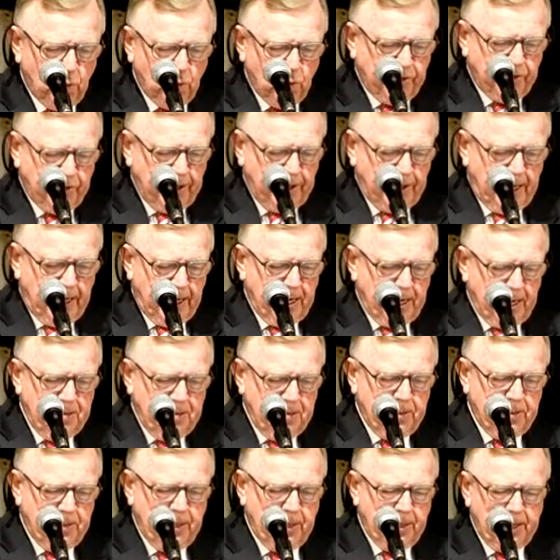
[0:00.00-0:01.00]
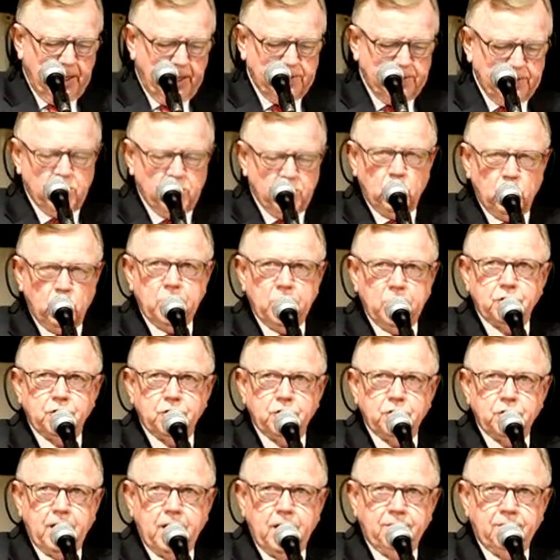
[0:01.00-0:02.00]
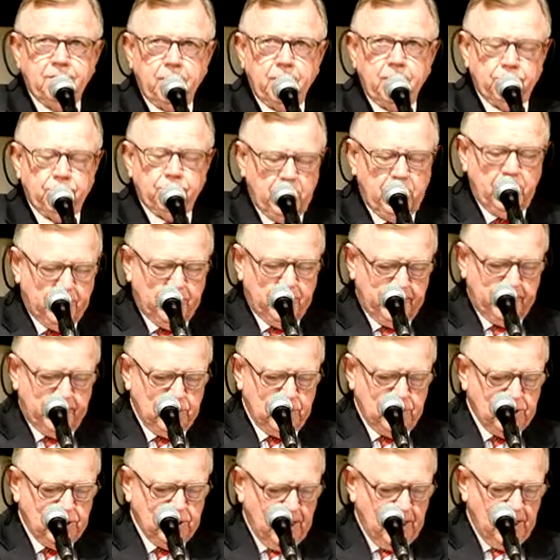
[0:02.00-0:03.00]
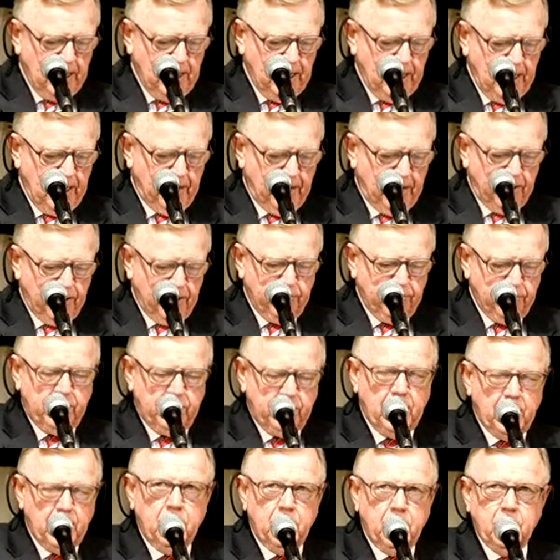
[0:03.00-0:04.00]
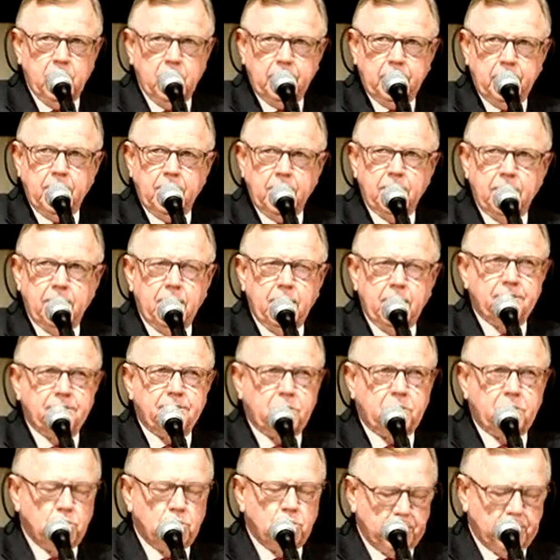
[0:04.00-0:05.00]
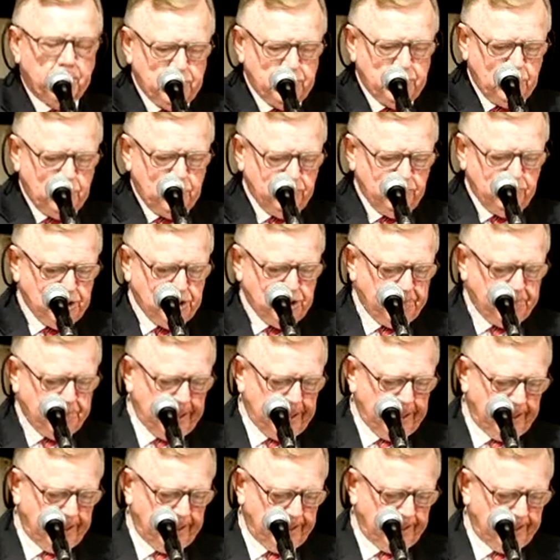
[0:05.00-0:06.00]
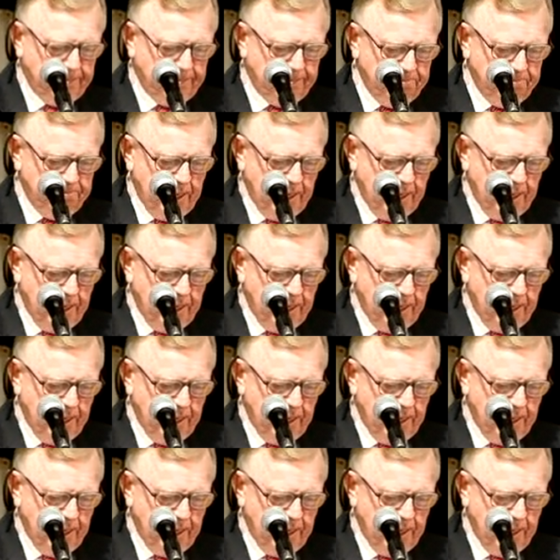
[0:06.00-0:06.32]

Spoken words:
with the candidate being asked the question having 3 minutes, and the other candidate having 2 minutes to respond.